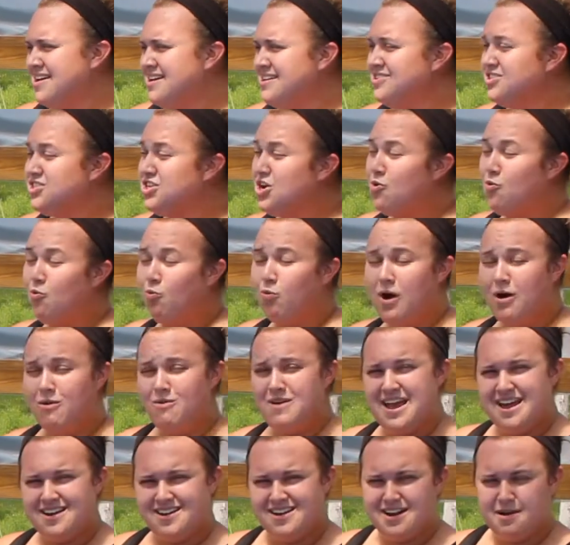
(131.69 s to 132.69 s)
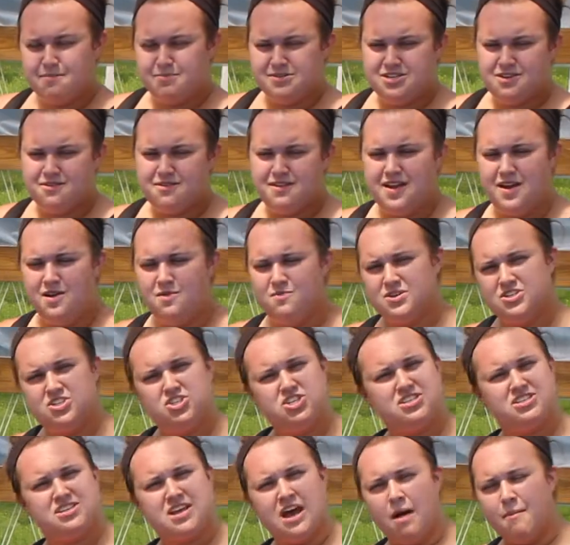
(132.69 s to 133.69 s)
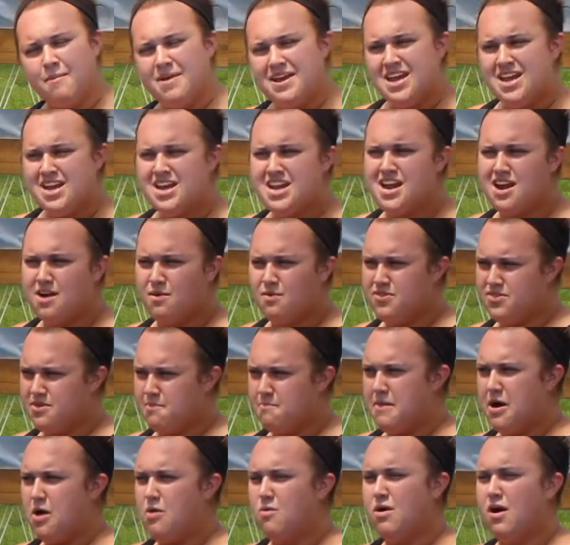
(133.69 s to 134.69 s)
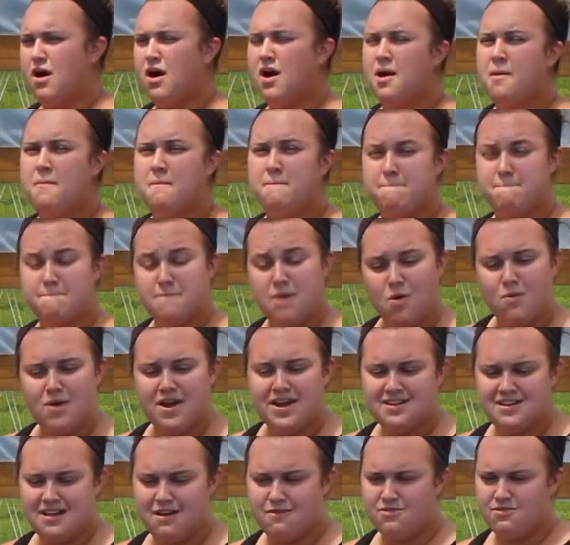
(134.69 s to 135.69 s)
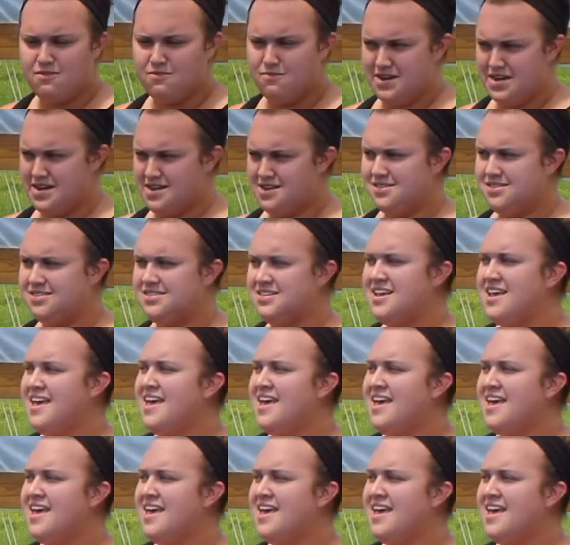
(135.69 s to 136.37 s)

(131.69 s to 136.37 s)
So what we ended up doing was just coming in here with a mower, mowing down the weeds,